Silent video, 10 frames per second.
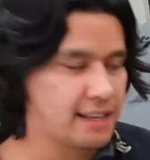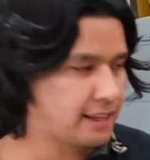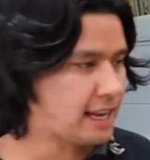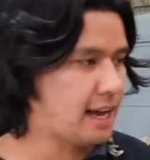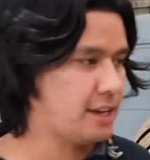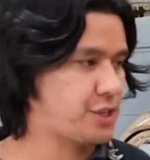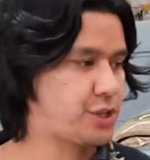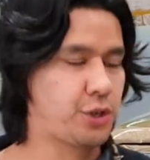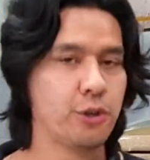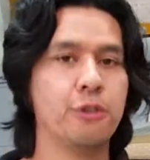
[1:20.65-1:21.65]
The car's
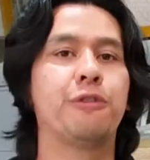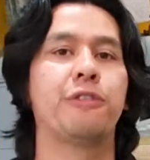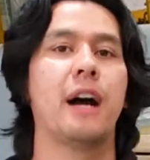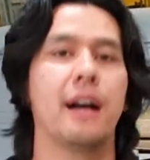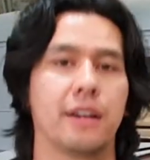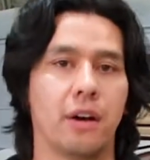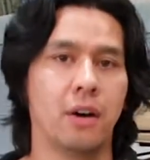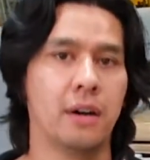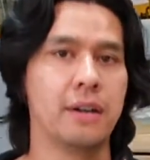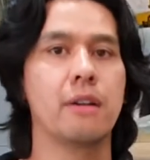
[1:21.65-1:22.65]
too far
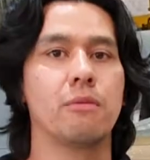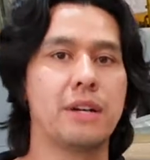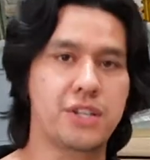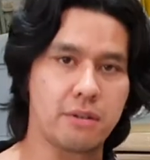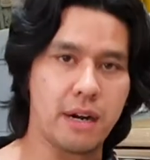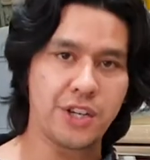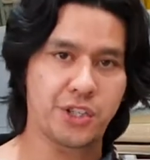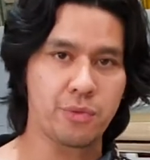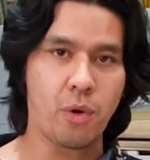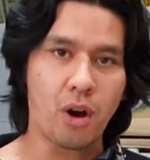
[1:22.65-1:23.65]
gone
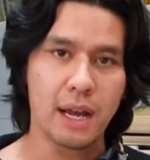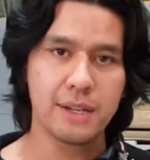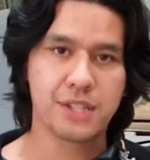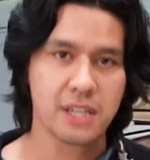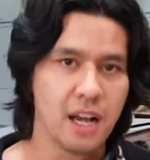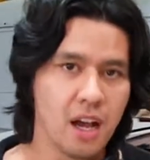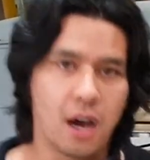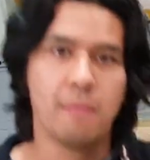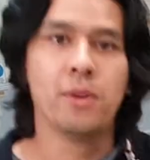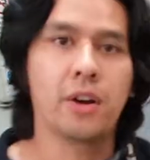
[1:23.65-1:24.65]
restoration wise.
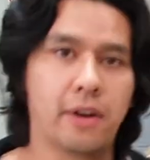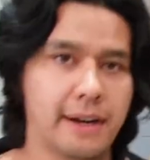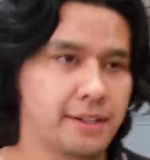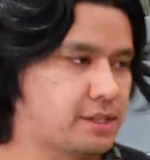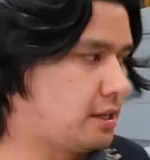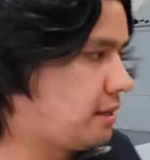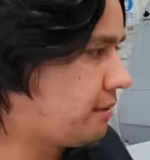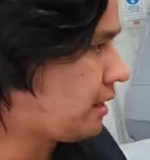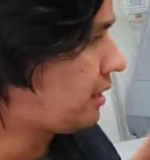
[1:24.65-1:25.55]
I'm not going to